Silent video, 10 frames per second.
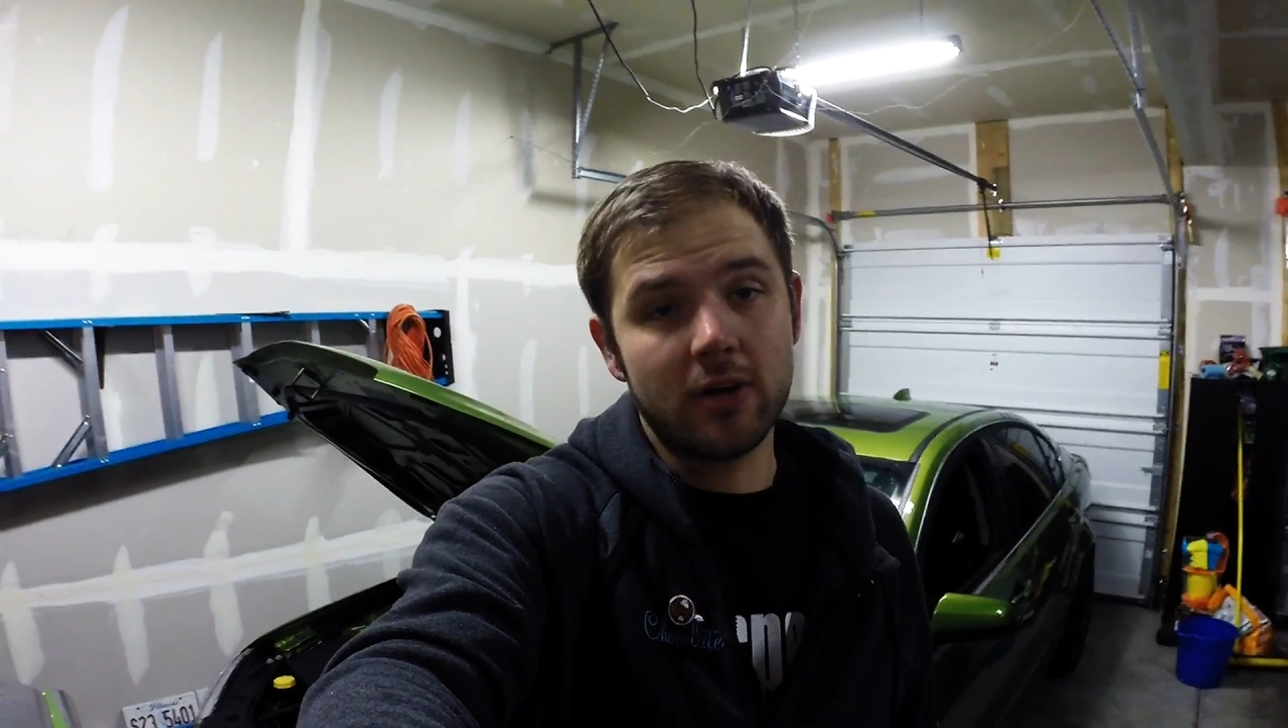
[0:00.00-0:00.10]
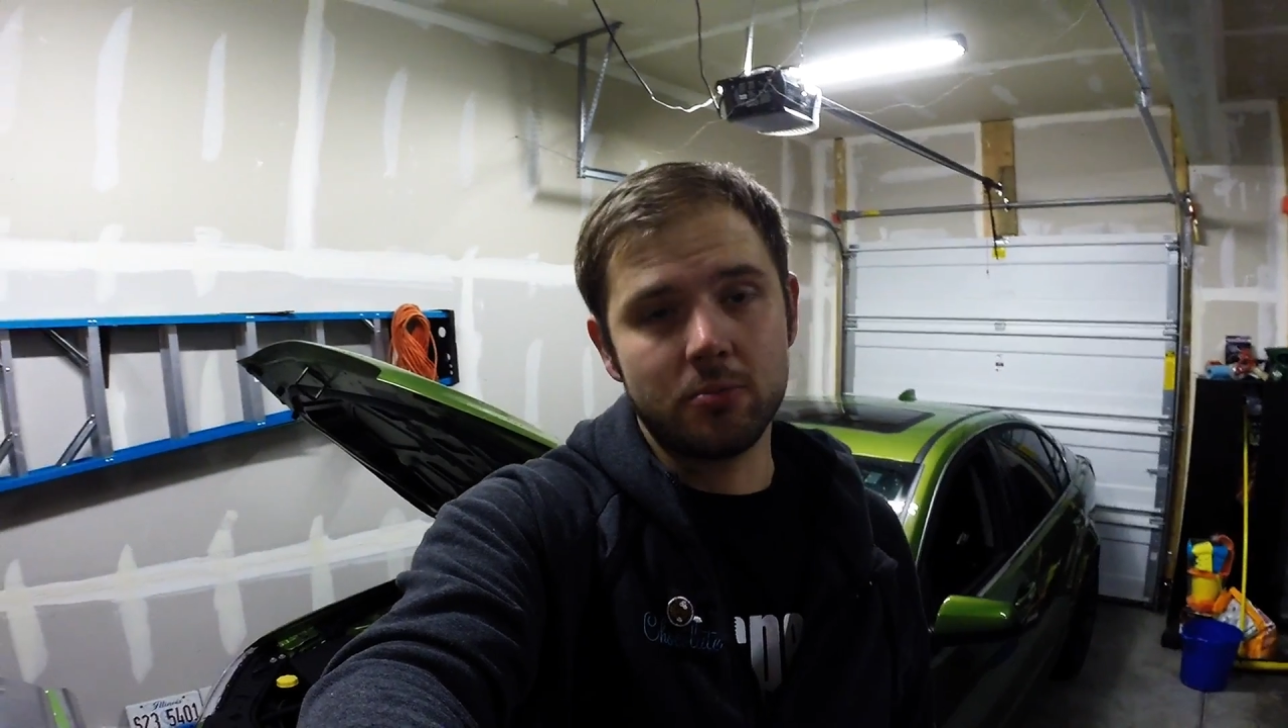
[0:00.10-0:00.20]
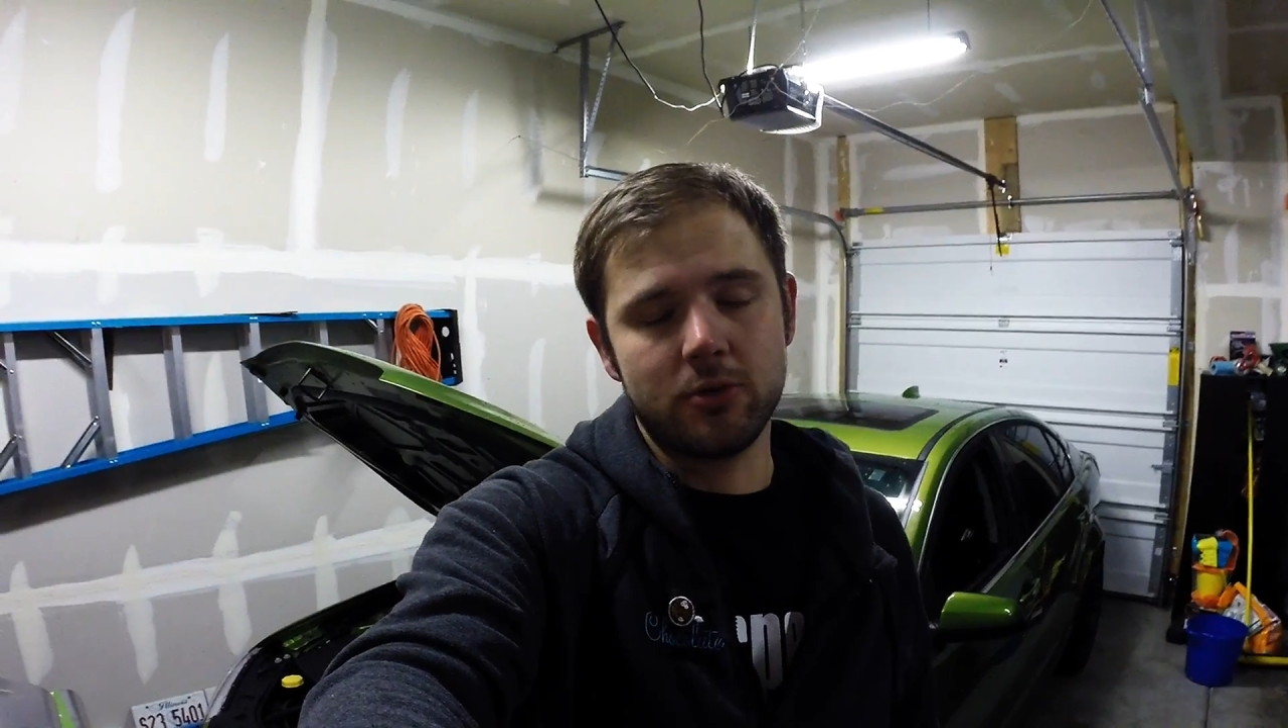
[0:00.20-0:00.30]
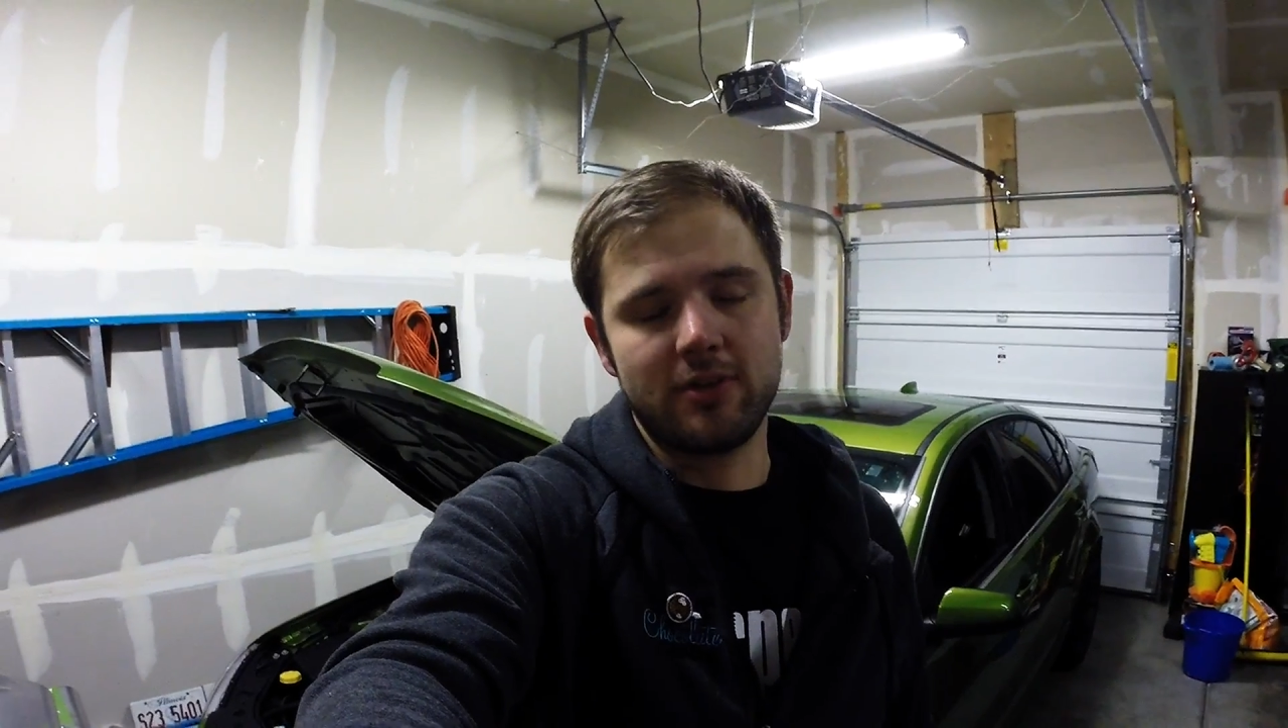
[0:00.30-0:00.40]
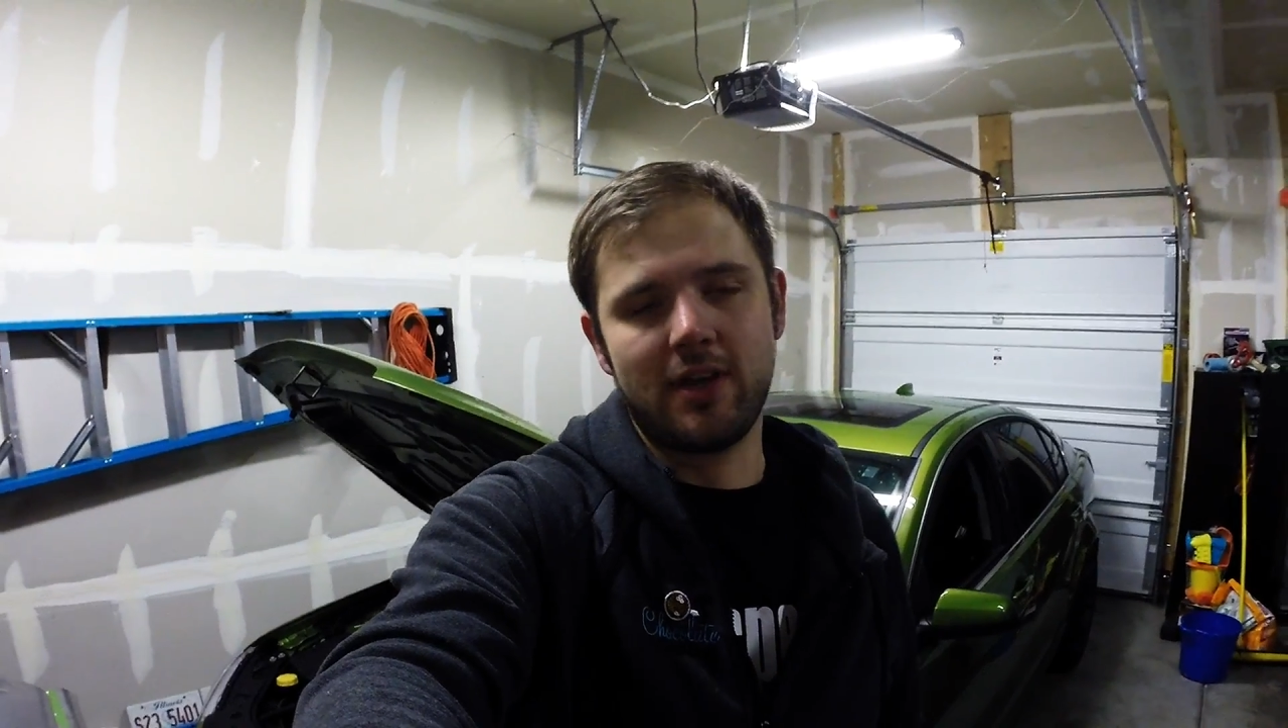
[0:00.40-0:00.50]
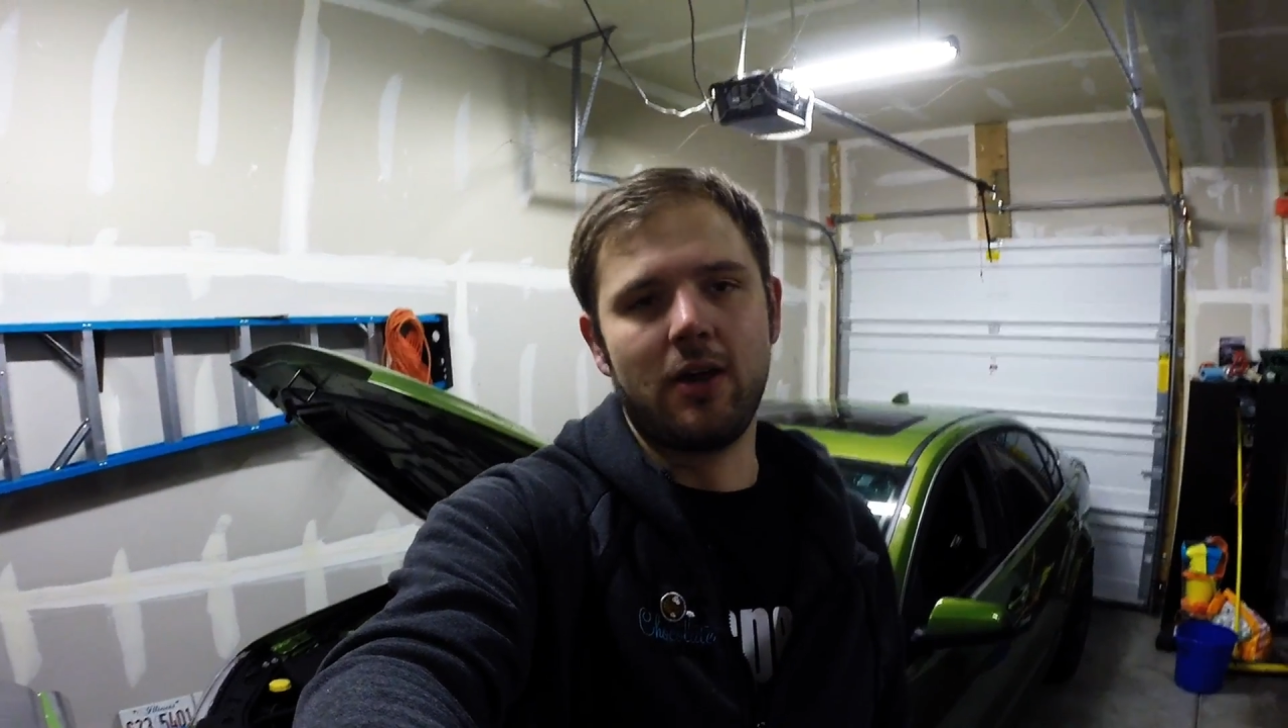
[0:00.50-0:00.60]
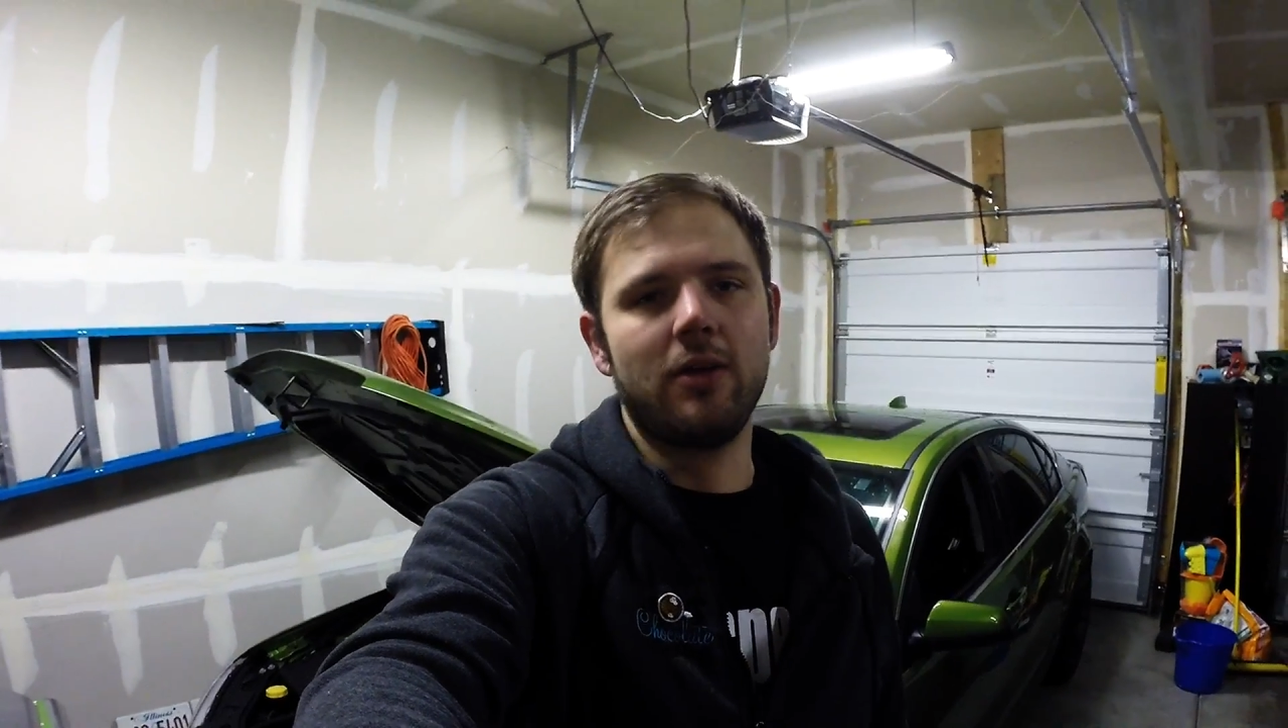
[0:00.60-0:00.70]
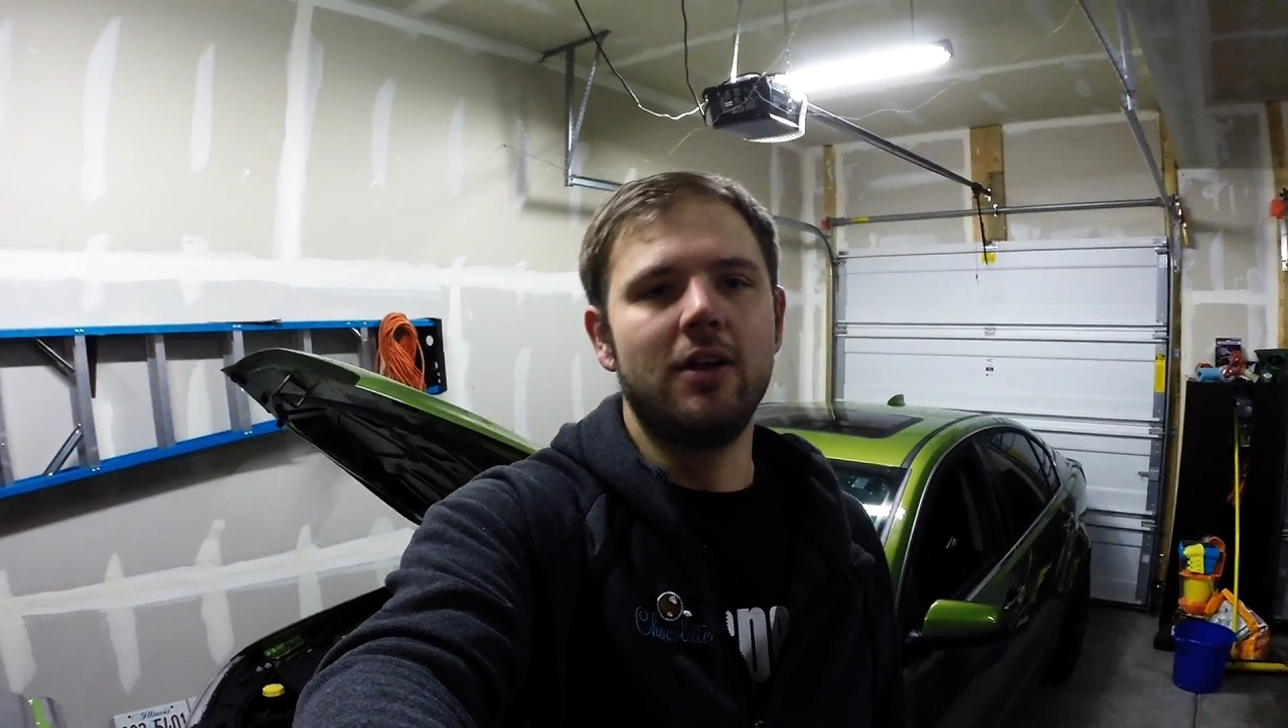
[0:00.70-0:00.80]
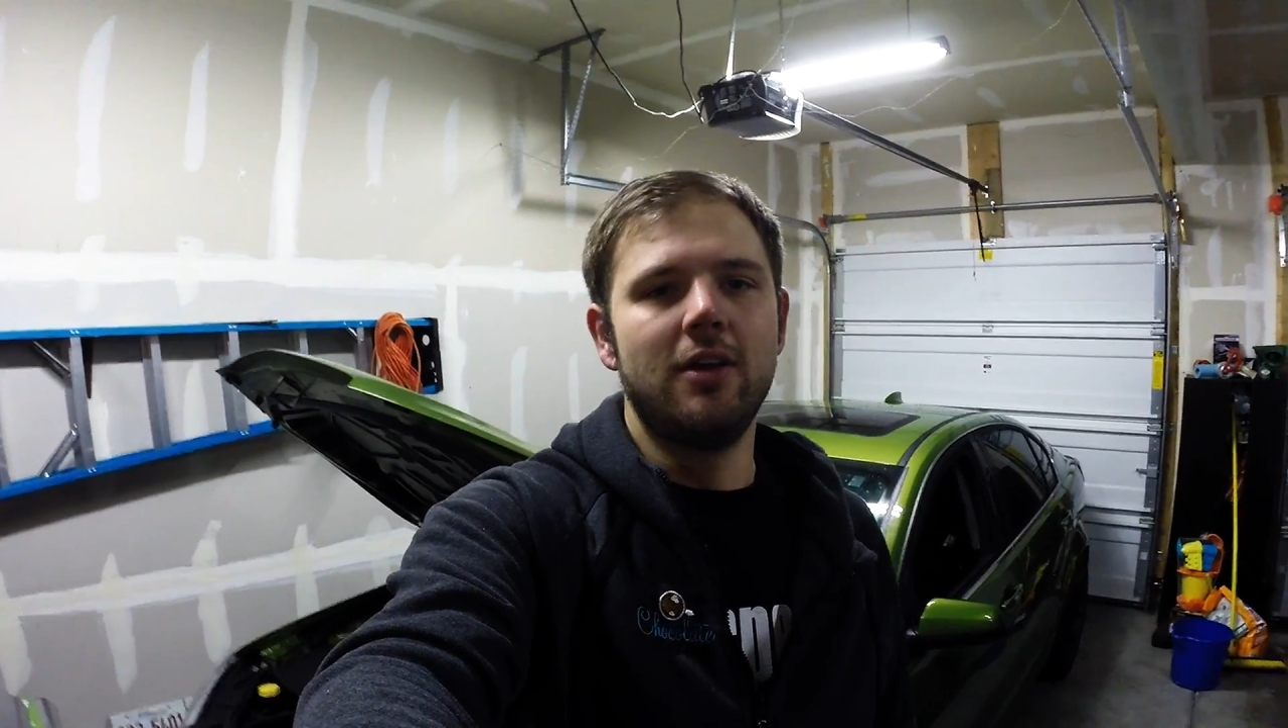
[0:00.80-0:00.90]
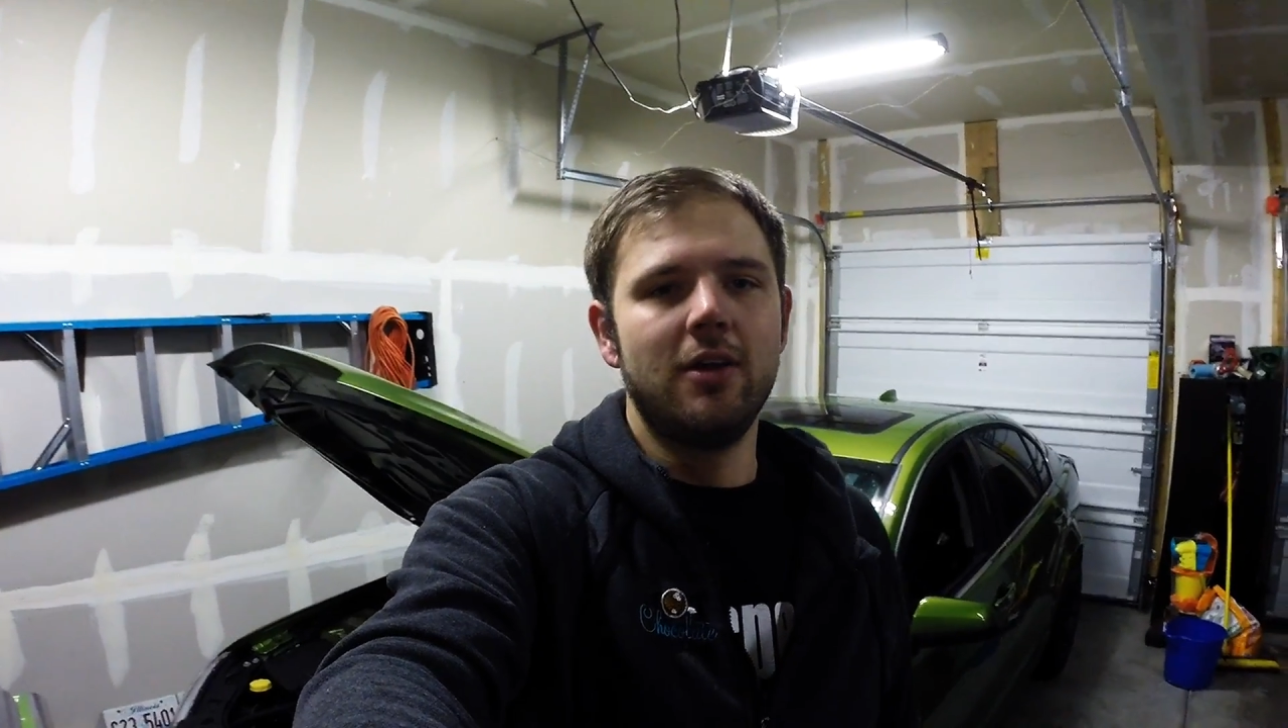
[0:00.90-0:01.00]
to put down.